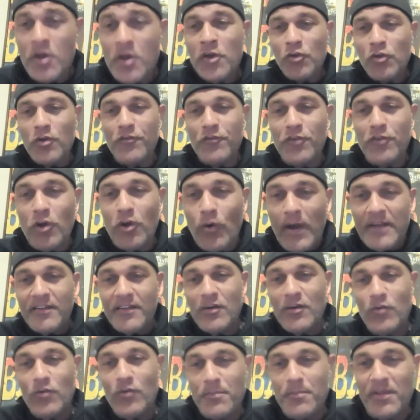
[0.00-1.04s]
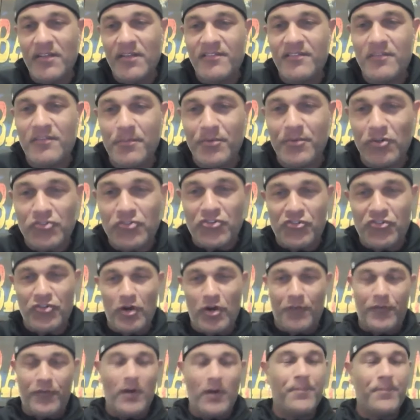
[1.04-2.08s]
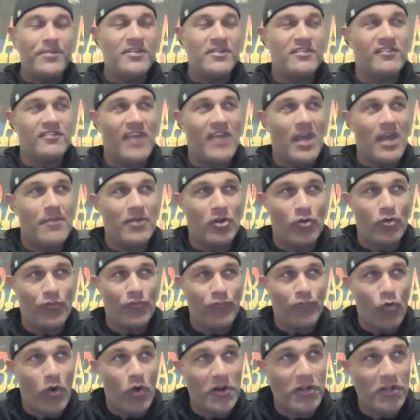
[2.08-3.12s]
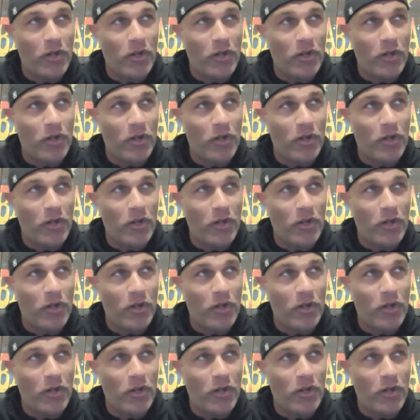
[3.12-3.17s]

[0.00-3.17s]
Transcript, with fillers: You have no idea what it means to build yourself up in this game and go forward.